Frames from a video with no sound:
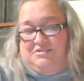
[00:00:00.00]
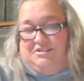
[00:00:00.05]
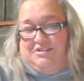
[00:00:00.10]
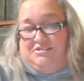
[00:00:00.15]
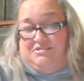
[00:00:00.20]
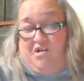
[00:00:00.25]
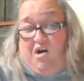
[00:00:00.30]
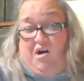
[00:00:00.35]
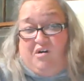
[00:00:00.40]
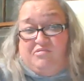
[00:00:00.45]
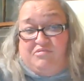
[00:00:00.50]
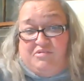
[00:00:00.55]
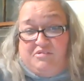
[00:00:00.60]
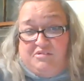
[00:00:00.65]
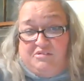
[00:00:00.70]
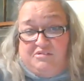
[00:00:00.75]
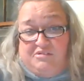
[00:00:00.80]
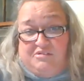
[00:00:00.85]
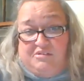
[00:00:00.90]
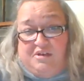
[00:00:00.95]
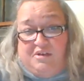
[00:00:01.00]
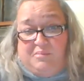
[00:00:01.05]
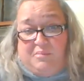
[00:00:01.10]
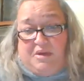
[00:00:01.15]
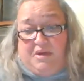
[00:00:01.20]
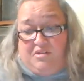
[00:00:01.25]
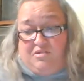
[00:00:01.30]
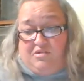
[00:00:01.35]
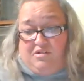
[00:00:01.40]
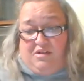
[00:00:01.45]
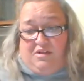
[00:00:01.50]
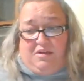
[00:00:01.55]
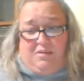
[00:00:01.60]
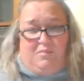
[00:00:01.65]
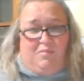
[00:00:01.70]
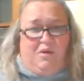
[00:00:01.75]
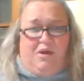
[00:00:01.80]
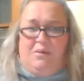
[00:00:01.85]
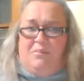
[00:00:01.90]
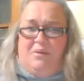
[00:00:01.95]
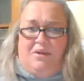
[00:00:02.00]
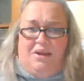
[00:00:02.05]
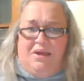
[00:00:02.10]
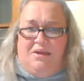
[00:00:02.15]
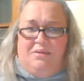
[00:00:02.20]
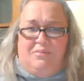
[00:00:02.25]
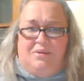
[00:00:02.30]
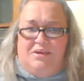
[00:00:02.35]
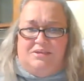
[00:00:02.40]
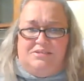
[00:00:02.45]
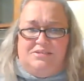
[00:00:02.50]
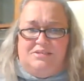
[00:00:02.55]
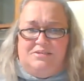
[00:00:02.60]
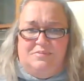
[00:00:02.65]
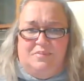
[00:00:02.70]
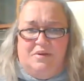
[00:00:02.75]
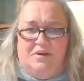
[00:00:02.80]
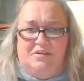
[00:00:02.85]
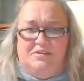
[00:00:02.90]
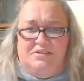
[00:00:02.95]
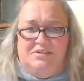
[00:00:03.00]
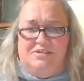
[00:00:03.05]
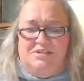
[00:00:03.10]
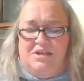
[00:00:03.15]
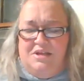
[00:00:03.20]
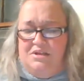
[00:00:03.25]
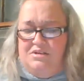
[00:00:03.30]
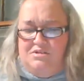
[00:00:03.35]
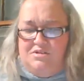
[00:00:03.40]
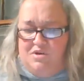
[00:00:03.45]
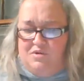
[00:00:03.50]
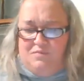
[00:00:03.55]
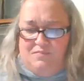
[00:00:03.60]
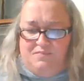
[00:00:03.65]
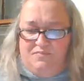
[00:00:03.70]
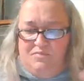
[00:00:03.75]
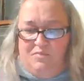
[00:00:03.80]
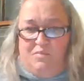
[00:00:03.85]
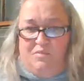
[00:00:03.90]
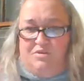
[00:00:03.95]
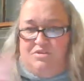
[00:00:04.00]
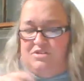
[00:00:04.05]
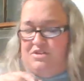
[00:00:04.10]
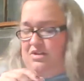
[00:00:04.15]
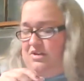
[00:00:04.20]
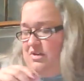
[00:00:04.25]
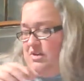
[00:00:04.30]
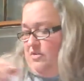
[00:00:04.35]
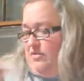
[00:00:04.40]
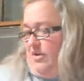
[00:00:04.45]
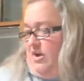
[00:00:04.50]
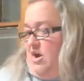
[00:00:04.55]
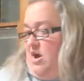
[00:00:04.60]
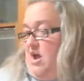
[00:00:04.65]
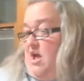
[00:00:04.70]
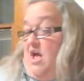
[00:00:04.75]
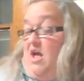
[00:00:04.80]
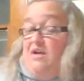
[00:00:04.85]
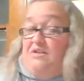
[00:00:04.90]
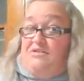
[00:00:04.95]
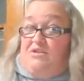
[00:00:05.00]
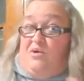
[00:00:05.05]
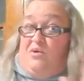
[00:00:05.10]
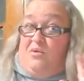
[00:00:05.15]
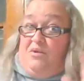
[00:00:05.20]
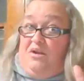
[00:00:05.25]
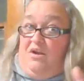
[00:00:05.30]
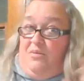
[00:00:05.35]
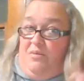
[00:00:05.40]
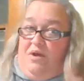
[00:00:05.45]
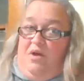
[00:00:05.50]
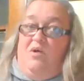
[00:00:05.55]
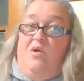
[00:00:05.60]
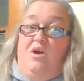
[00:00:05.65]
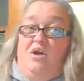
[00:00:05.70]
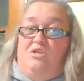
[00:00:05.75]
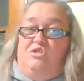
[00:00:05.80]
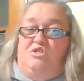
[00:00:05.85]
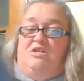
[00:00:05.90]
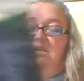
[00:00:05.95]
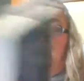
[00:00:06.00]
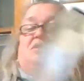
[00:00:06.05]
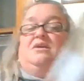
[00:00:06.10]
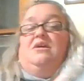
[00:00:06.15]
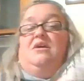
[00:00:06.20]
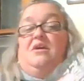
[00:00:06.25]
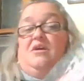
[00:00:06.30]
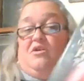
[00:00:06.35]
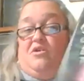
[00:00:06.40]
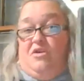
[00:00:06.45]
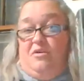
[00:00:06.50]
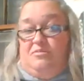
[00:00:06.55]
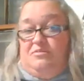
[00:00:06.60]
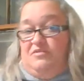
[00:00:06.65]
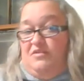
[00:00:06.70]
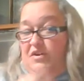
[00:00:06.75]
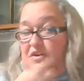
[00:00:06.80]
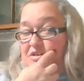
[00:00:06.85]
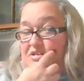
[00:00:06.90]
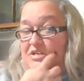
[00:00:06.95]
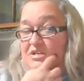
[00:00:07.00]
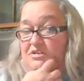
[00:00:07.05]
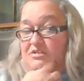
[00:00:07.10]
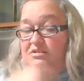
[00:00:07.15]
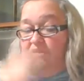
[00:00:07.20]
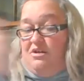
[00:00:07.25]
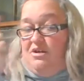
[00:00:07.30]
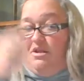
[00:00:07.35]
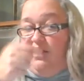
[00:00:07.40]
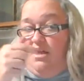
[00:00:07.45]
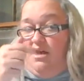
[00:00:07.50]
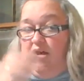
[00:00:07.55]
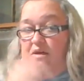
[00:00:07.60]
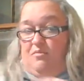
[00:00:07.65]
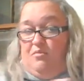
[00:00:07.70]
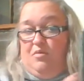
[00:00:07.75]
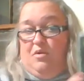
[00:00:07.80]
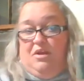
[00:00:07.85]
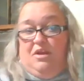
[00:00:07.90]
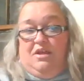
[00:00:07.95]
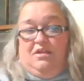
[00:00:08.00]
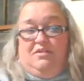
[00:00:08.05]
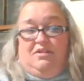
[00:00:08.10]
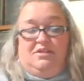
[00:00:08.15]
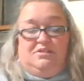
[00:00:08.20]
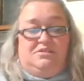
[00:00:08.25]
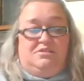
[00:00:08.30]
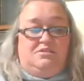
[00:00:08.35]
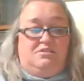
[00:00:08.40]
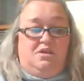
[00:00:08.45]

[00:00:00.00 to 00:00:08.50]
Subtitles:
is awful and make it look like I'm recommending it because it's a part of this thing. So we're just not going to go there. So here we go. G. Grimm's Fairy Tales. I'm reading this